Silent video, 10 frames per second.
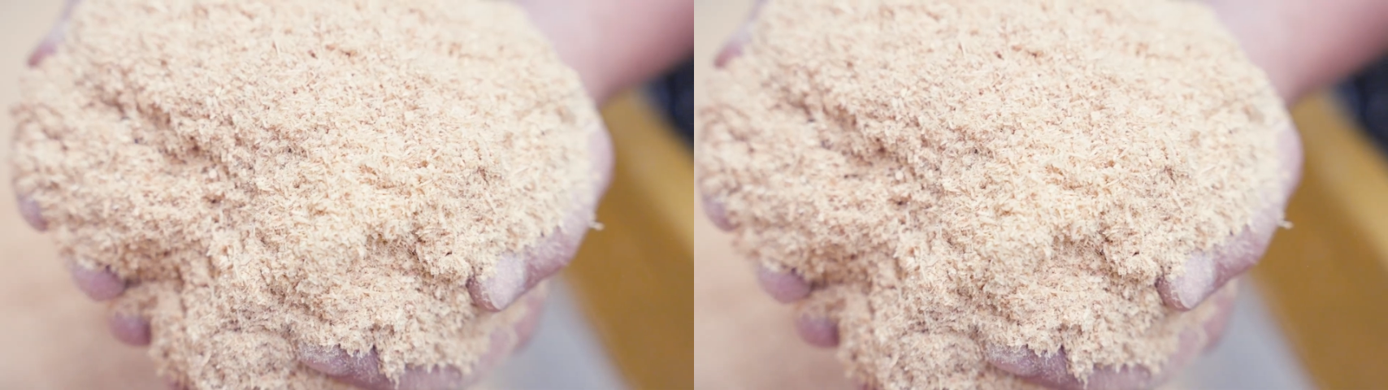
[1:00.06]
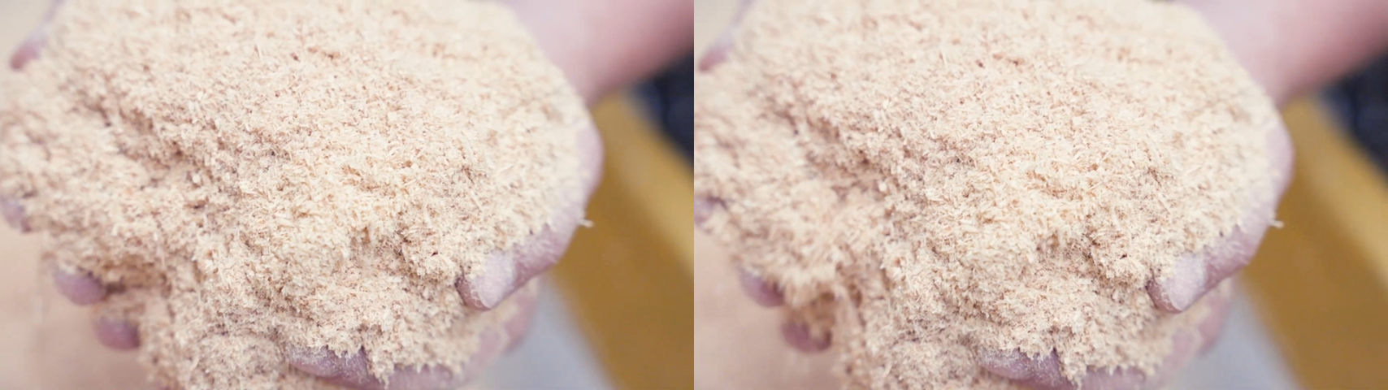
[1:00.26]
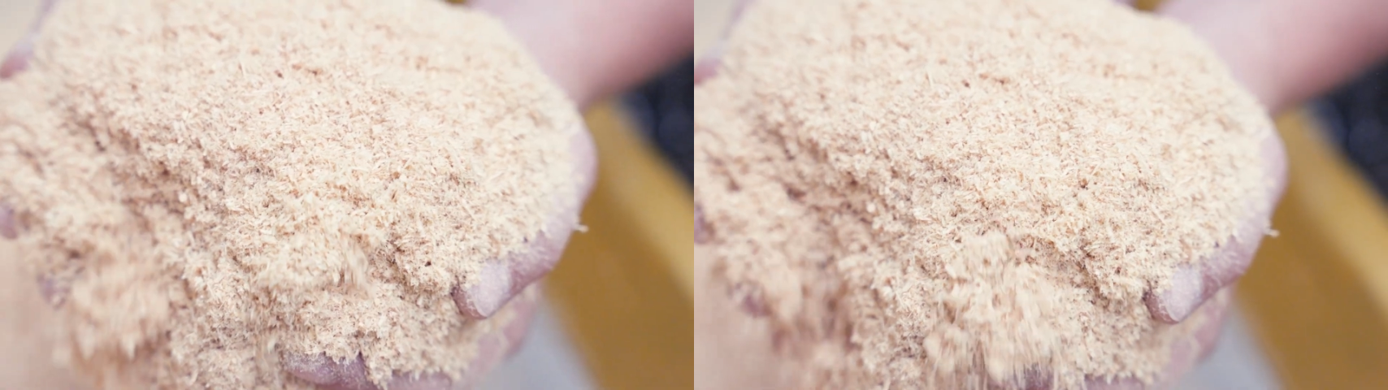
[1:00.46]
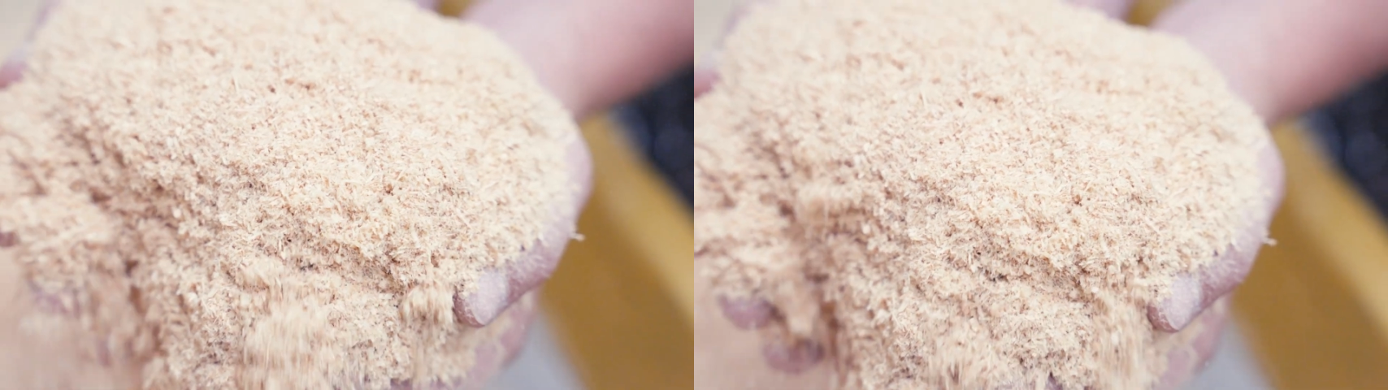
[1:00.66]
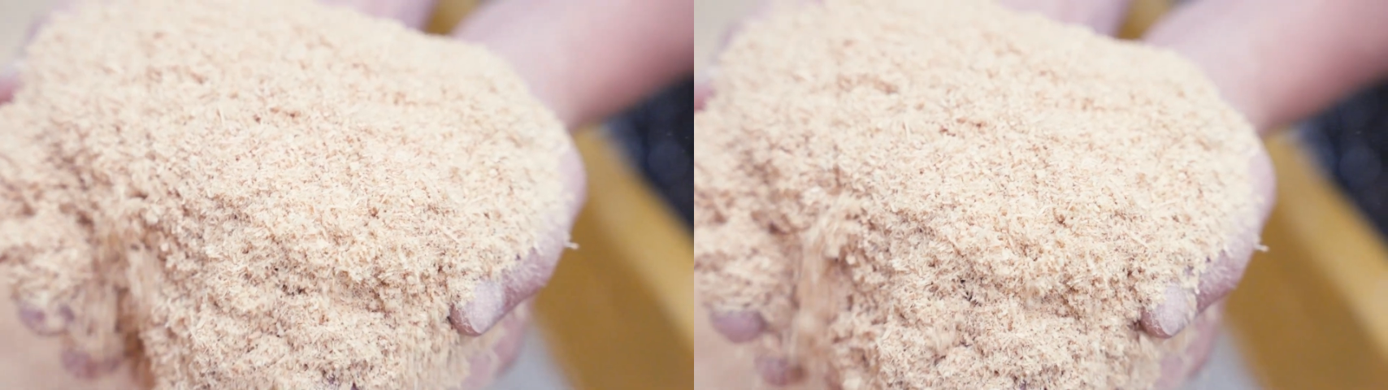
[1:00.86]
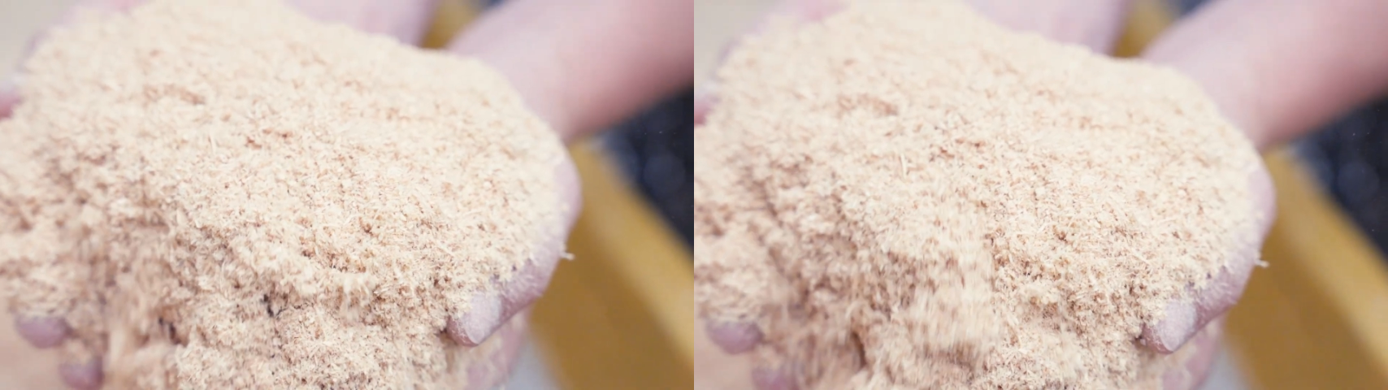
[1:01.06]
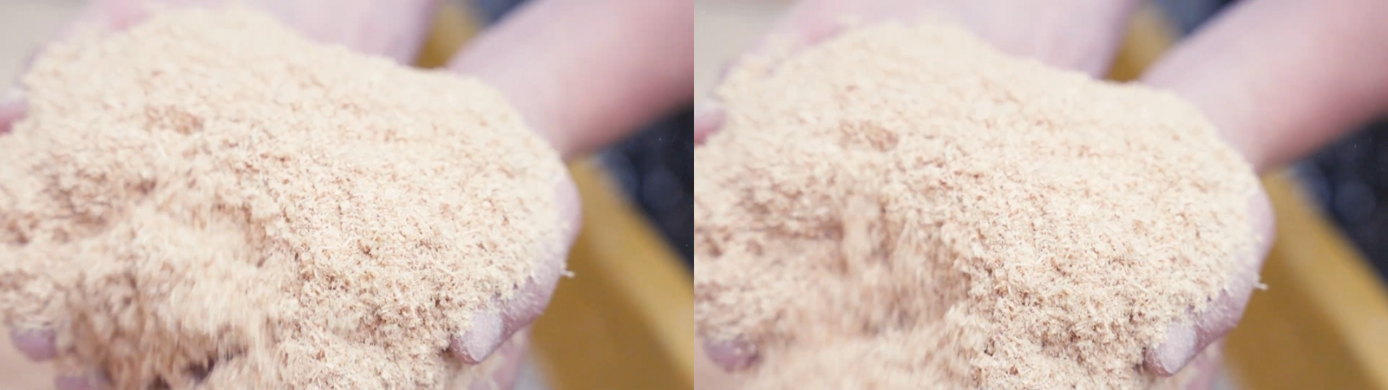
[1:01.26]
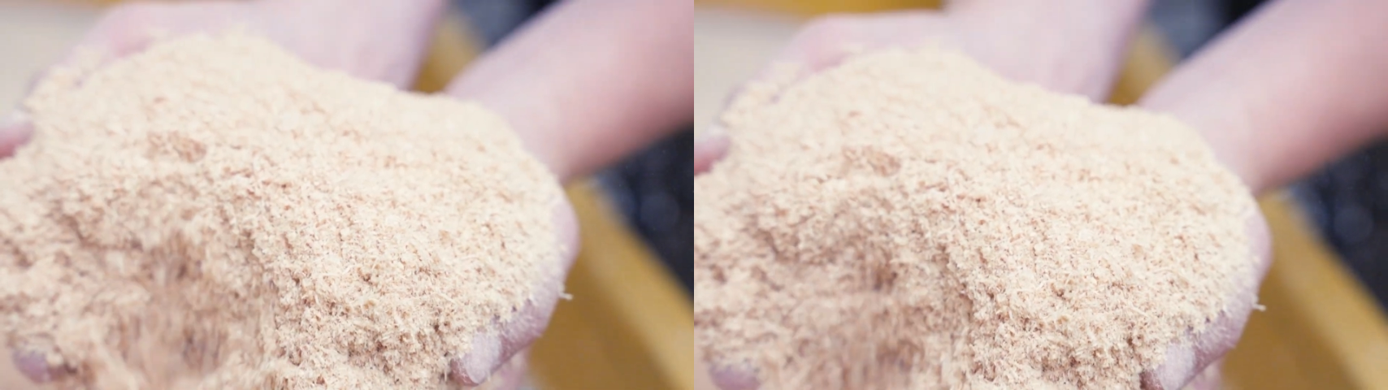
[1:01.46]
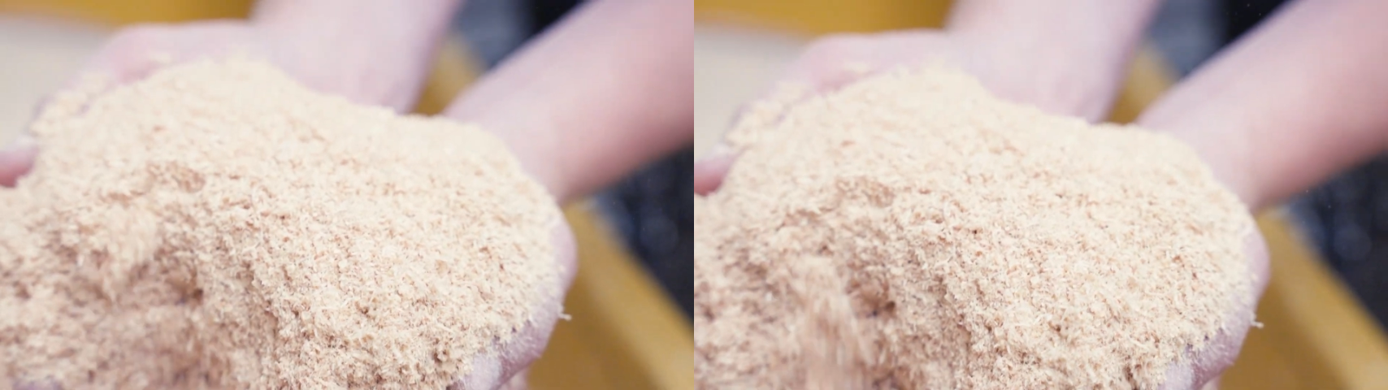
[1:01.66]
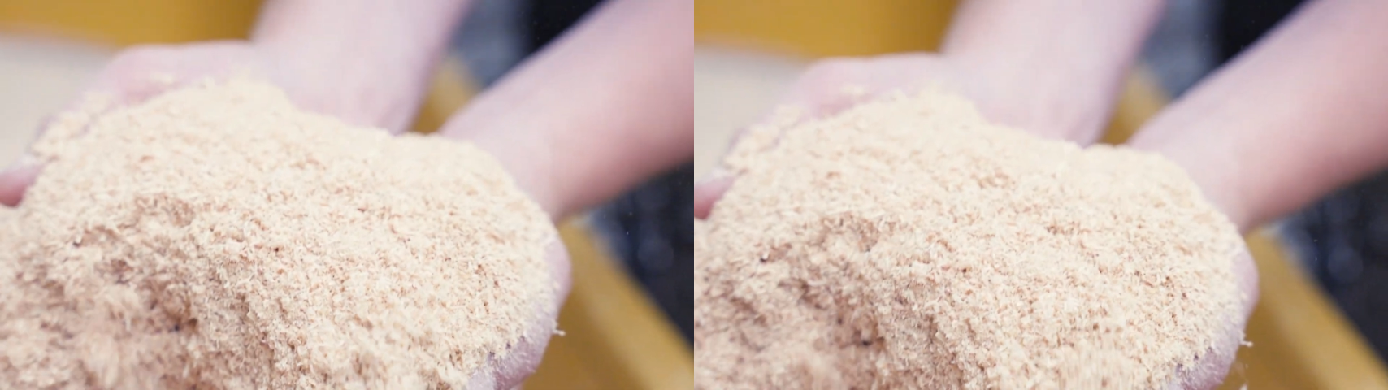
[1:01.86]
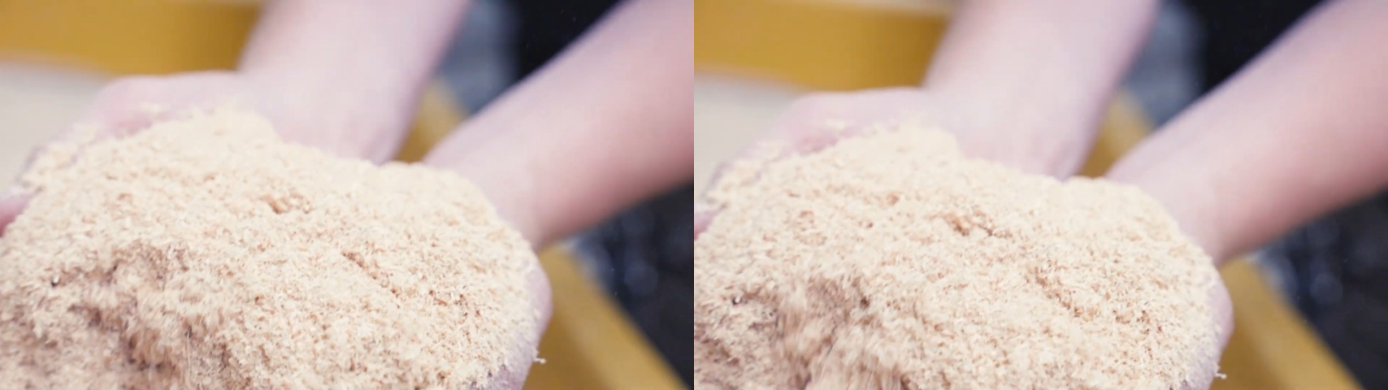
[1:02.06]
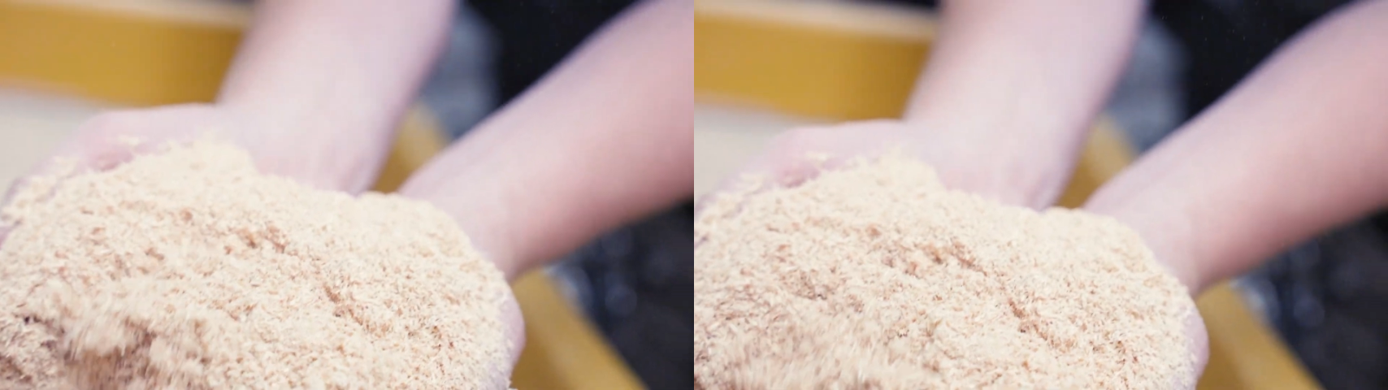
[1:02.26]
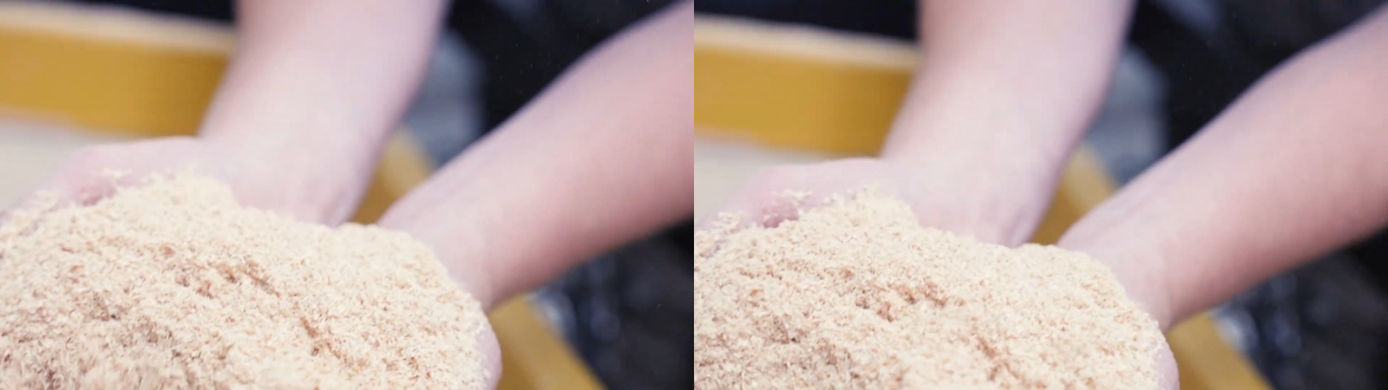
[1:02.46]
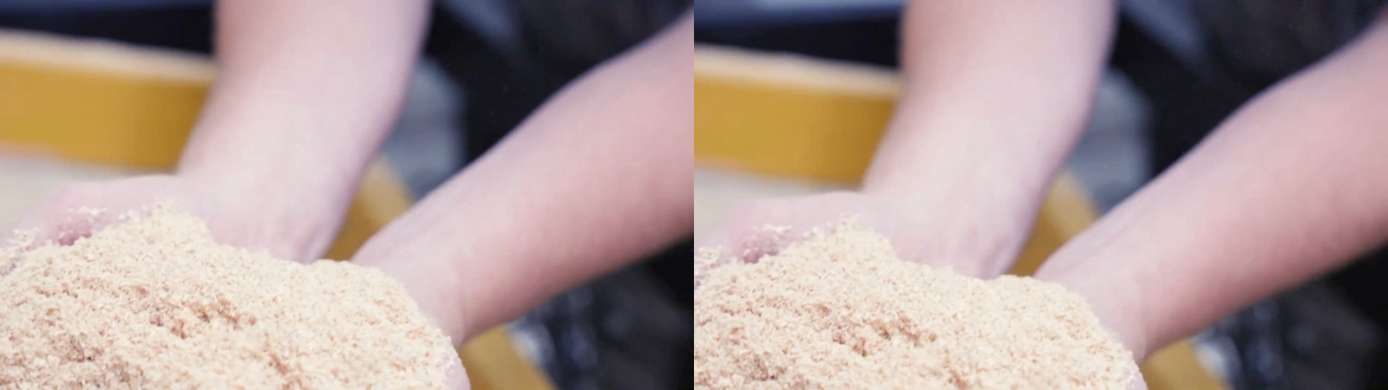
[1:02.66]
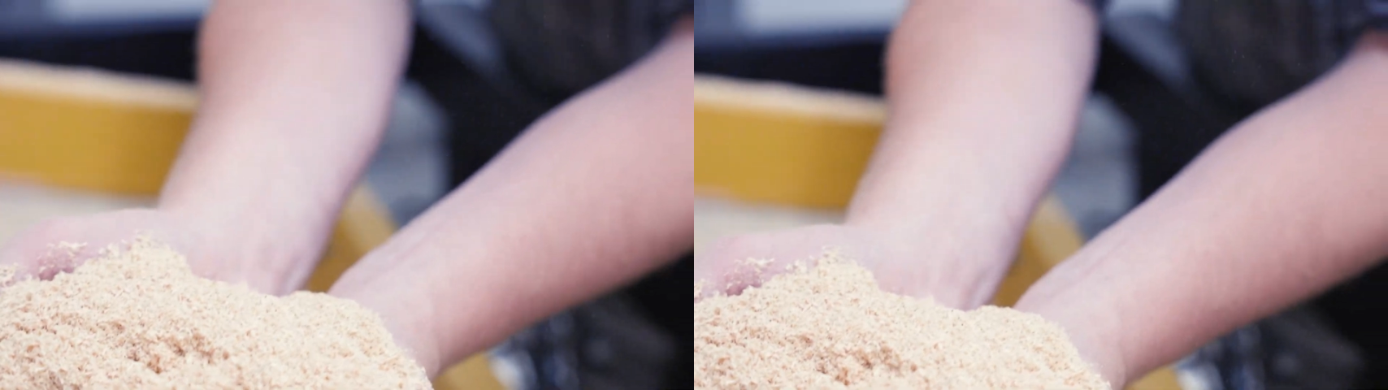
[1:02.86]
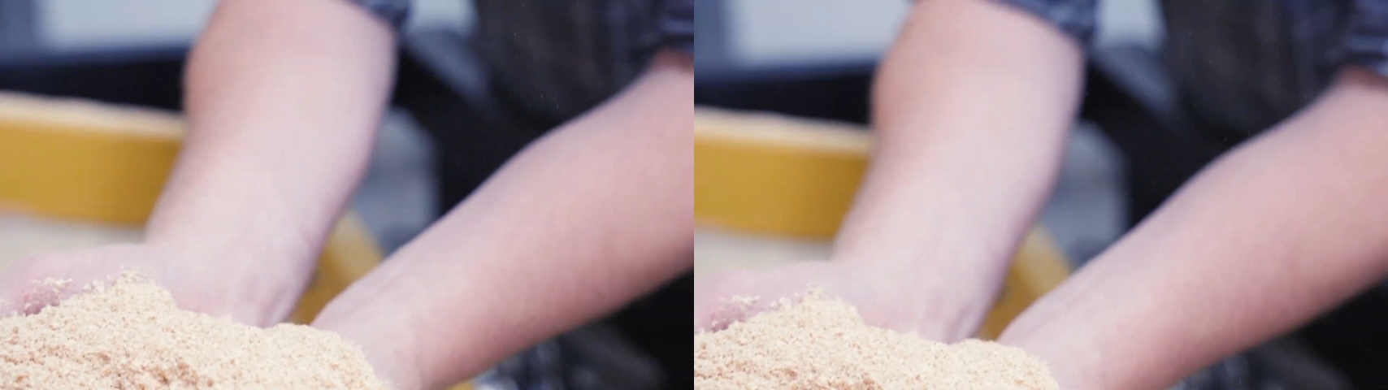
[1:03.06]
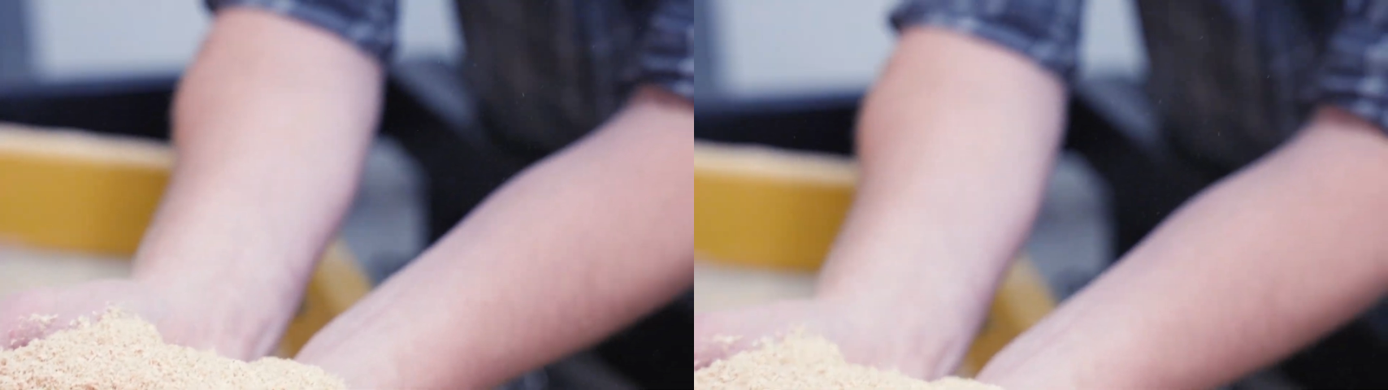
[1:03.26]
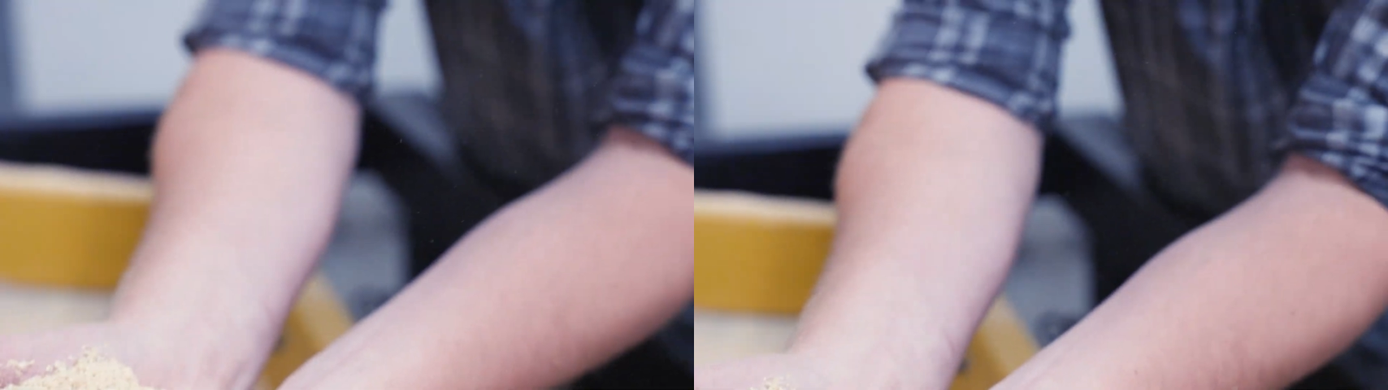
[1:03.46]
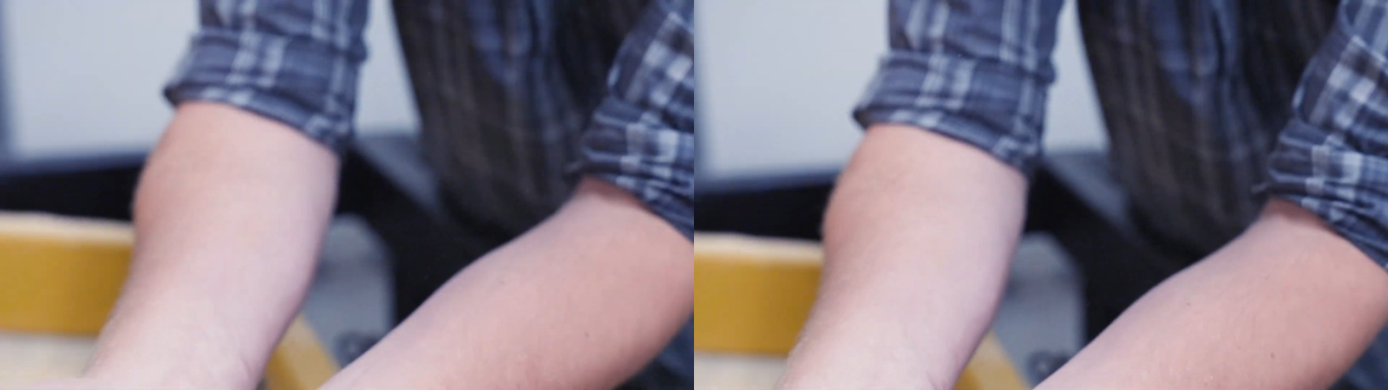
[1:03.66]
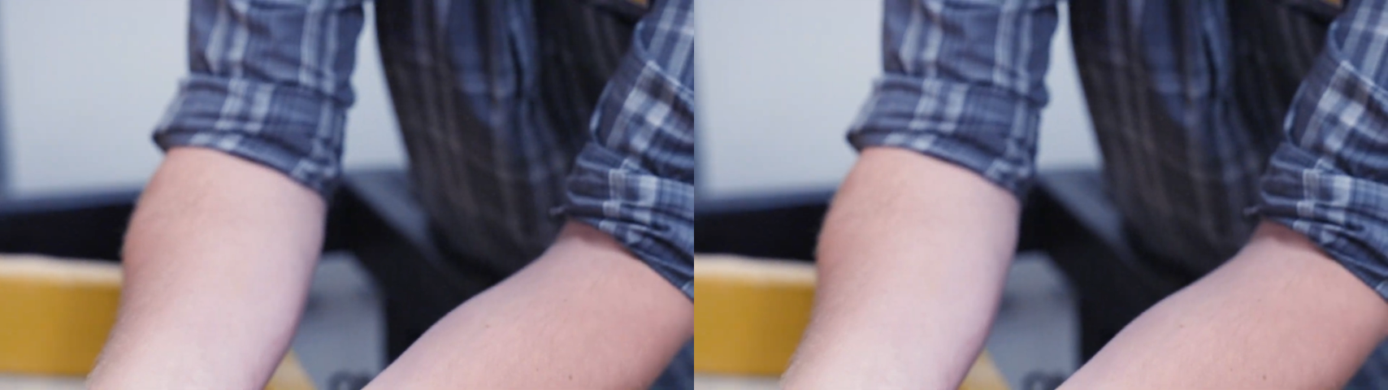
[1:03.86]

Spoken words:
(no speaker visible)